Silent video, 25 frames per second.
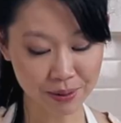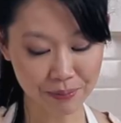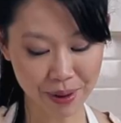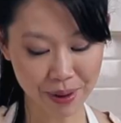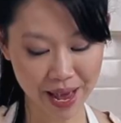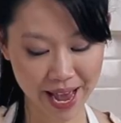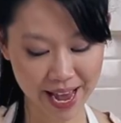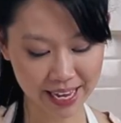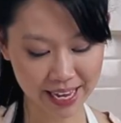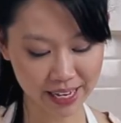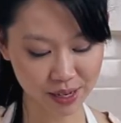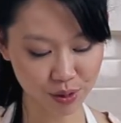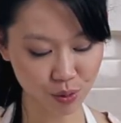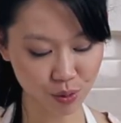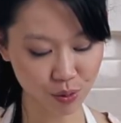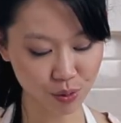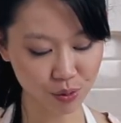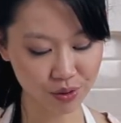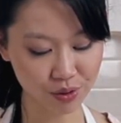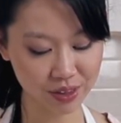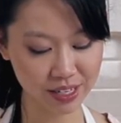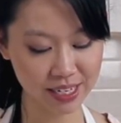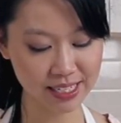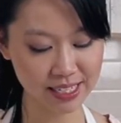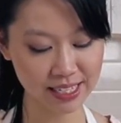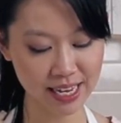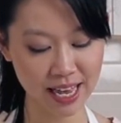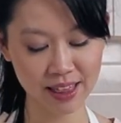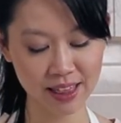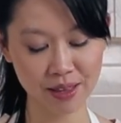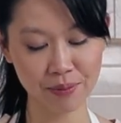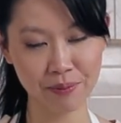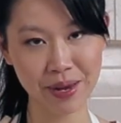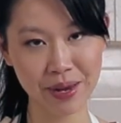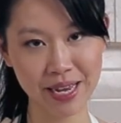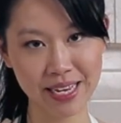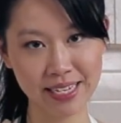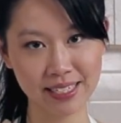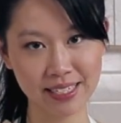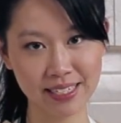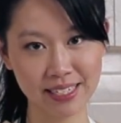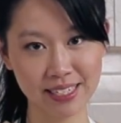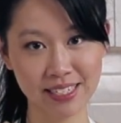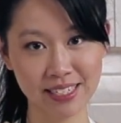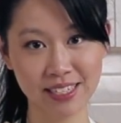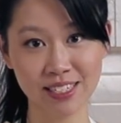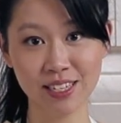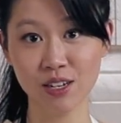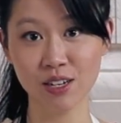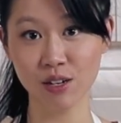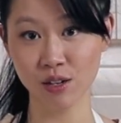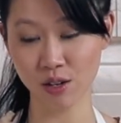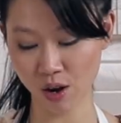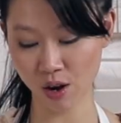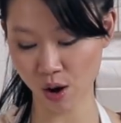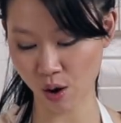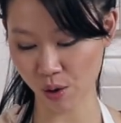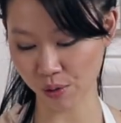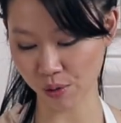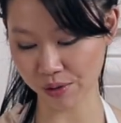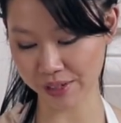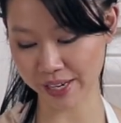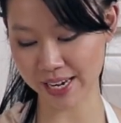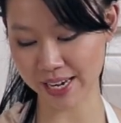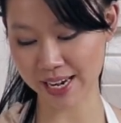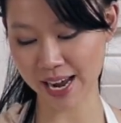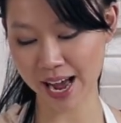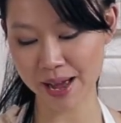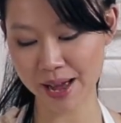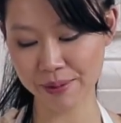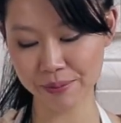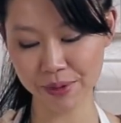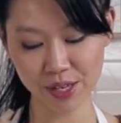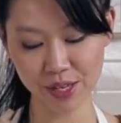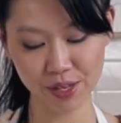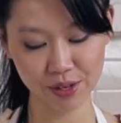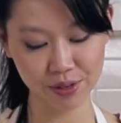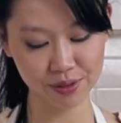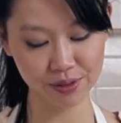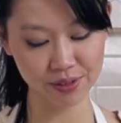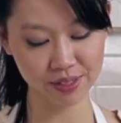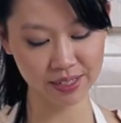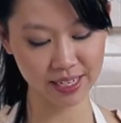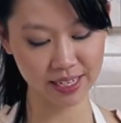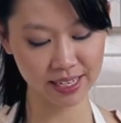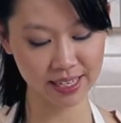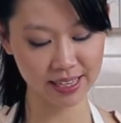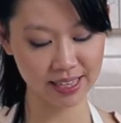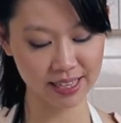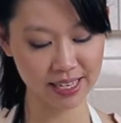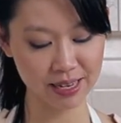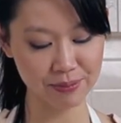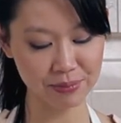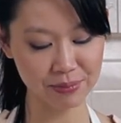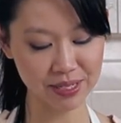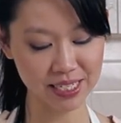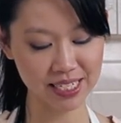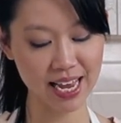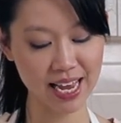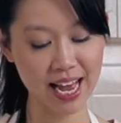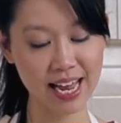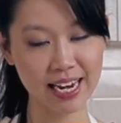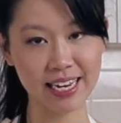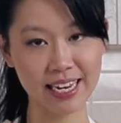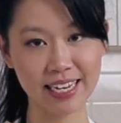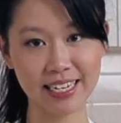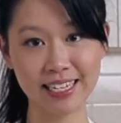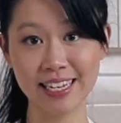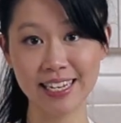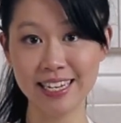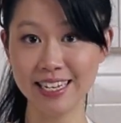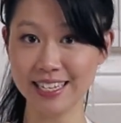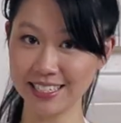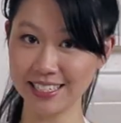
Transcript: to paint all these other pieces gold, and I'm using the metallic